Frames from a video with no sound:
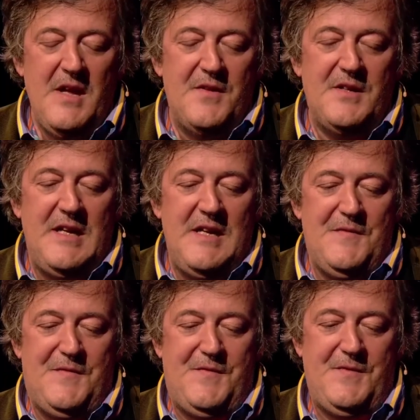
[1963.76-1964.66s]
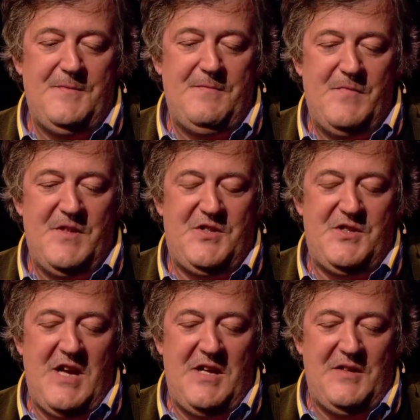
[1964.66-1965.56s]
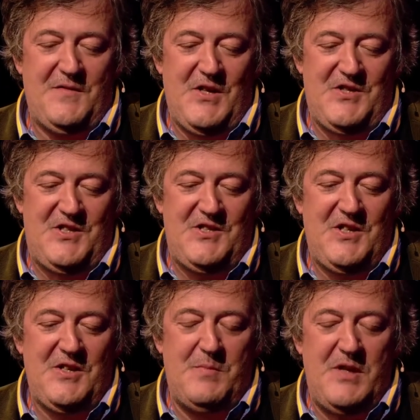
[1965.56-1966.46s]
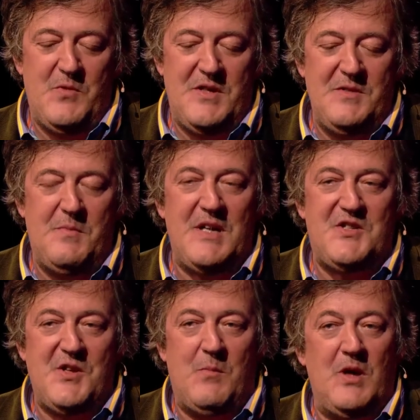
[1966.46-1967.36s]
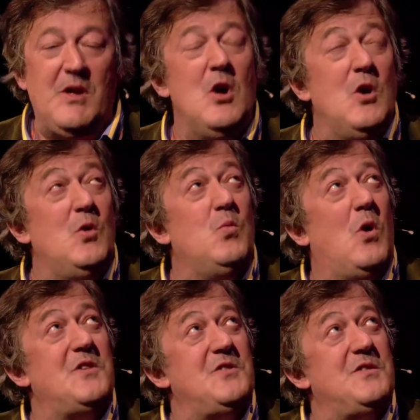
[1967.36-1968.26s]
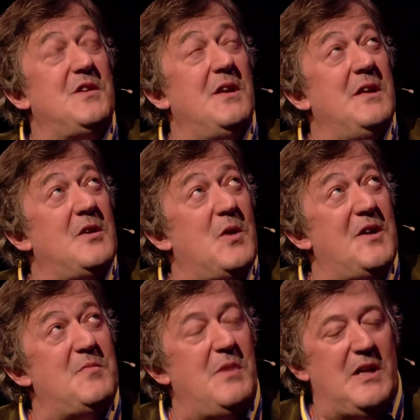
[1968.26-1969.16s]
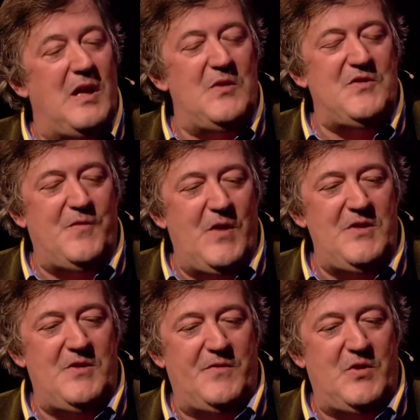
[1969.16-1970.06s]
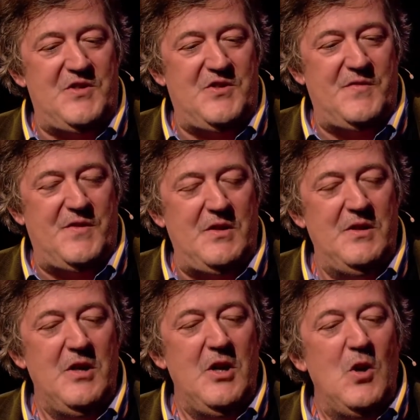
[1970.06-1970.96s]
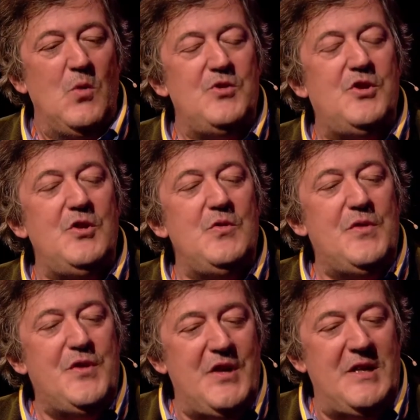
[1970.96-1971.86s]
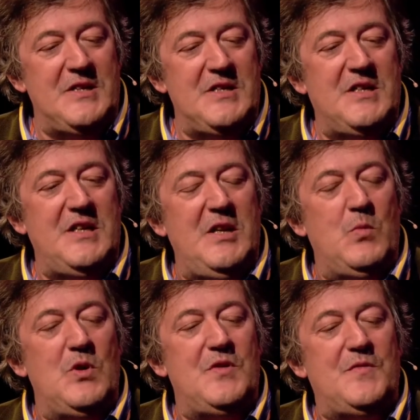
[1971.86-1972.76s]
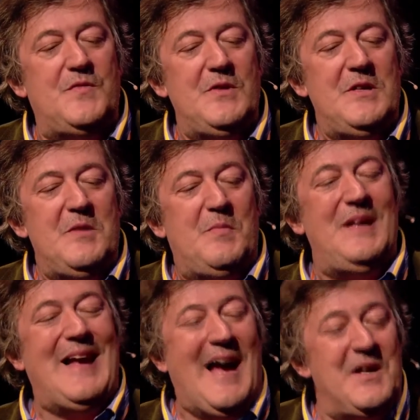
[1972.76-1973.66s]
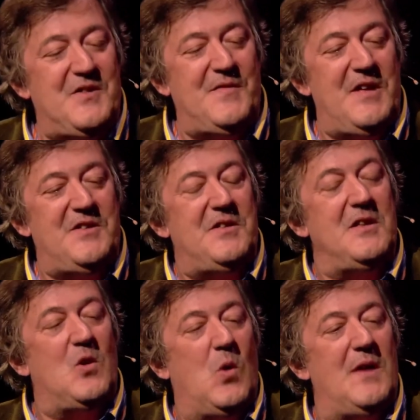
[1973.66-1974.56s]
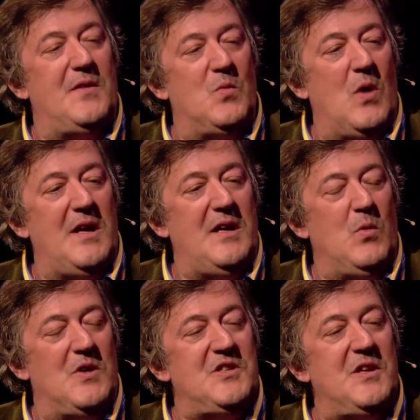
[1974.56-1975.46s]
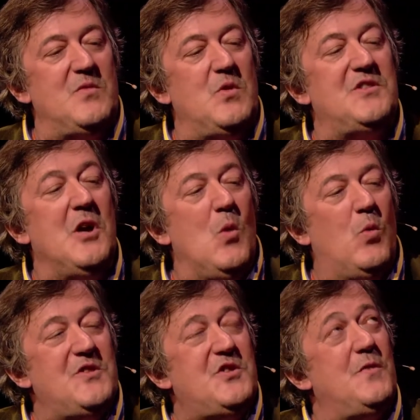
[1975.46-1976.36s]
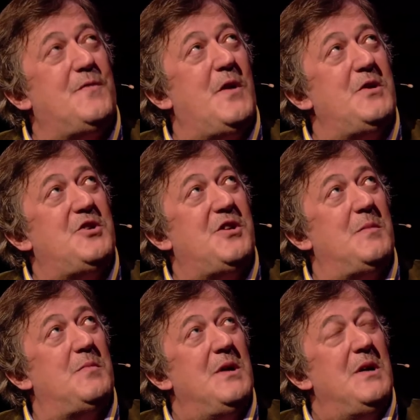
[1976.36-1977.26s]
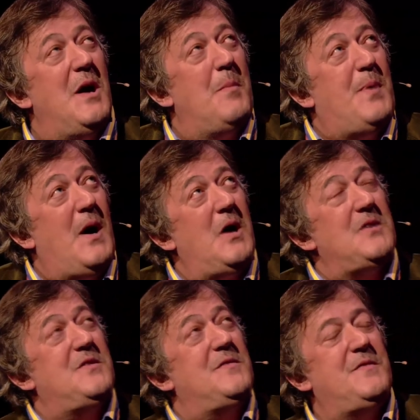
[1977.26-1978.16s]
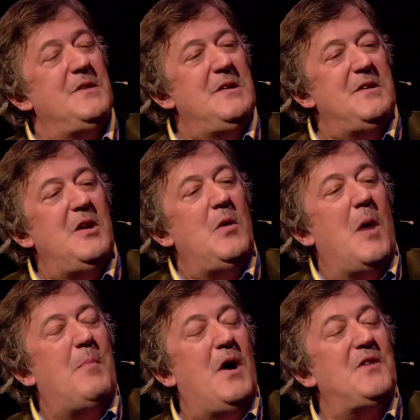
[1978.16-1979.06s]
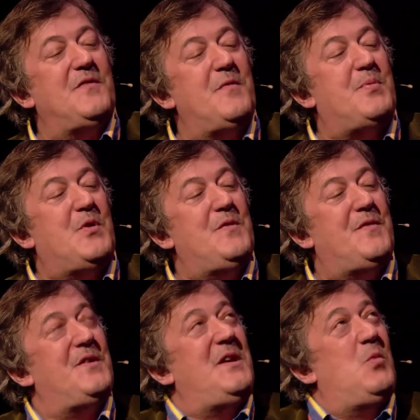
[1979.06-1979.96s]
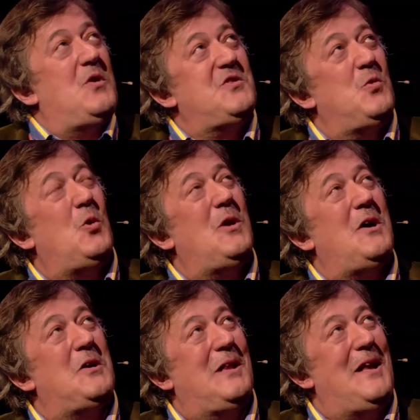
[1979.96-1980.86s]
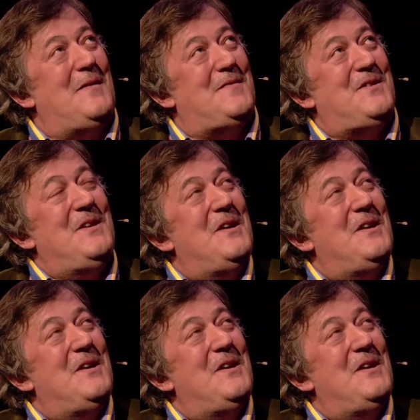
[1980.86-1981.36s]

that if the satanic verses had been written by someone who wasn't an incredibly close friend of Christopher, do you think he would have been activated in quite the way he was? In other words, was your friendship a part of, you know, a part of a proof that he wasn't all hard left,